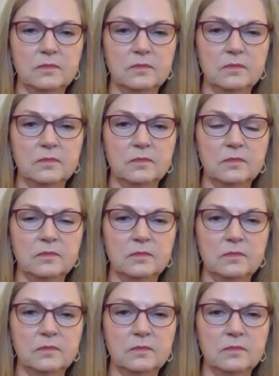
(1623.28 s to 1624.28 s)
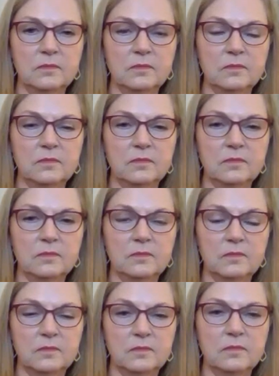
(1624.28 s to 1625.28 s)

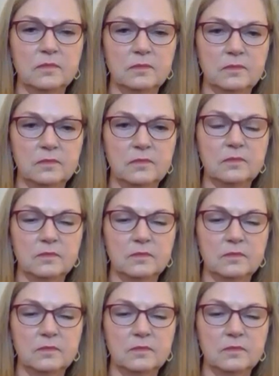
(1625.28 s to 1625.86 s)
[no speech]